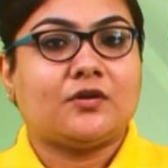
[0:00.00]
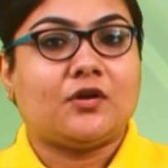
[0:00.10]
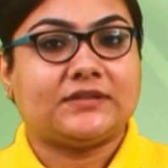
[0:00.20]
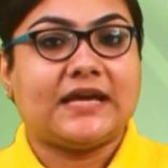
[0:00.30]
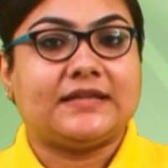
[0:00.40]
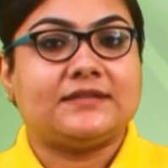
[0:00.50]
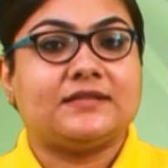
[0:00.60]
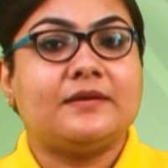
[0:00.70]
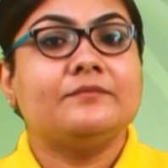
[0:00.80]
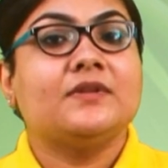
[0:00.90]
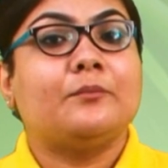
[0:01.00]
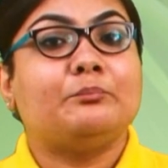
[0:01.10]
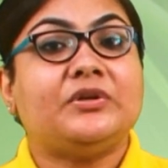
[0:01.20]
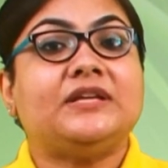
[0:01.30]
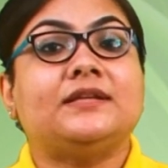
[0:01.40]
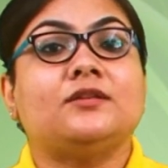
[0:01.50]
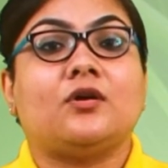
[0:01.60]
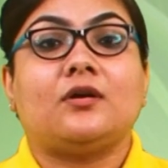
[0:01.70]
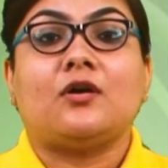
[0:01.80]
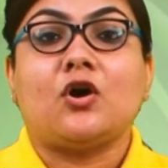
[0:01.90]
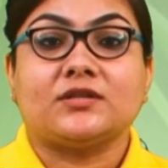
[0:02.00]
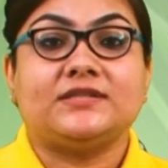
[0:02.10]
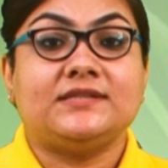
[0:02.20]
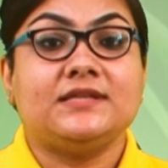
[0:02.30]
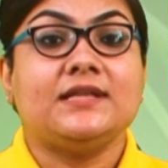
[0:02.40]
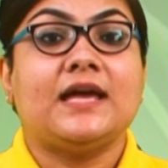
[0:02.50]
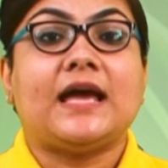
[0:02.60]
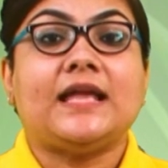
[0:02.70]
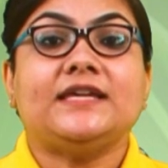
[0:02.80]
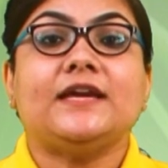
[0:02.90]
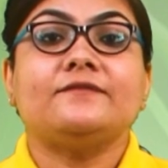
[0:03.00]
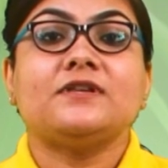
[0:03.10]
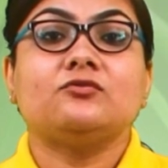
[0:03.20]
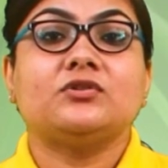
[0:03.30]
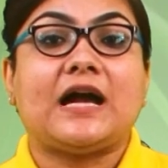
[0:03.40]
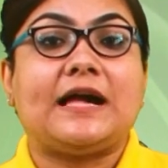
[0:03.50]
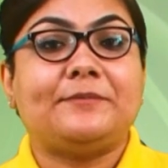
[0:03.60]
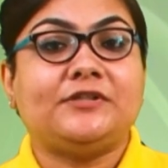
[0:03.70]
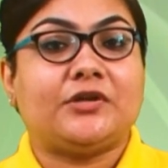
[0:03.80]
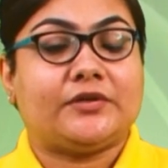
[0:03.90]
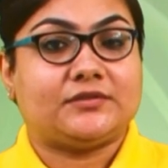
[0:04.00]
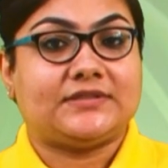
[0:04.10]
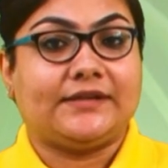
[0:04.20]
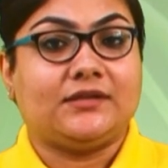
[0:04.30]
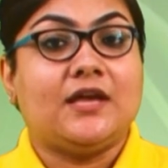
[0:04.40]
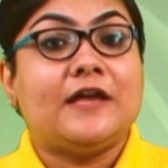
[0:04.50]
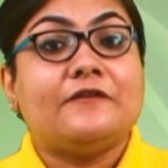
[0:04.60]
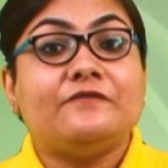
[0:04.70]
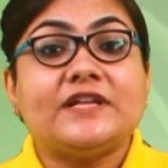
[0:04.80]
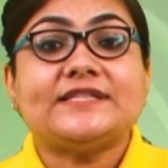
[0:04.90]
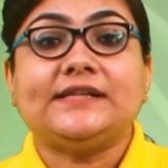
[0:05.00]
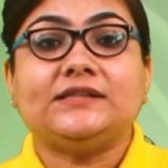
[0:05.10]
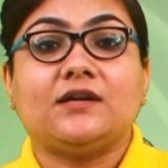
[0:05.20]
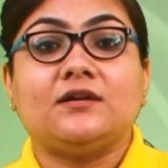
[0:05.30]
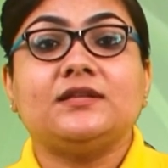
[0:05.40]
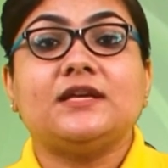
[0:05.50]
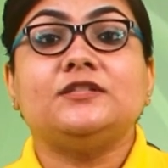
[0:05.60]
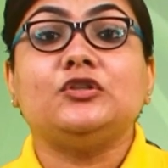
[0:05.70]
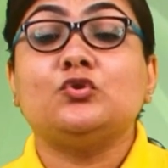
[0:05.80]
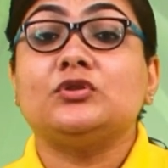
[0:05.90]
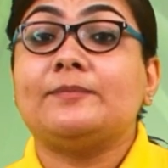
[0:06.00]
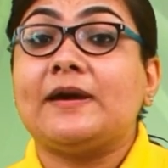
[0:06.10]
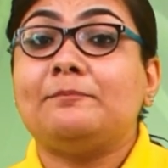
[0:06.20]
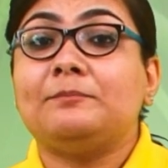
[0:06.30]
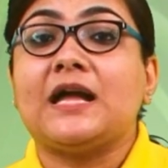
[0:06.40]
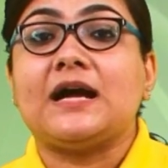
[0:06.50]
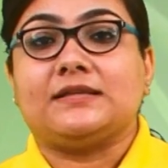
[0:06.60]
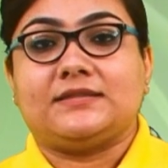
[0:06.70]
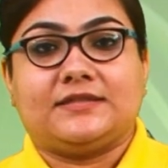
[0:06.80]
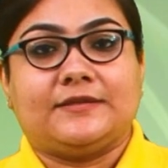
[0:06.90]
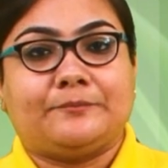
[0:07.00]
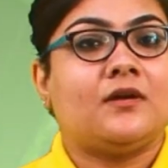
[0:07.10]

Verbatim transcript: organism breathe in oxygen and gives out carbon dioxide which in turn is used by plants.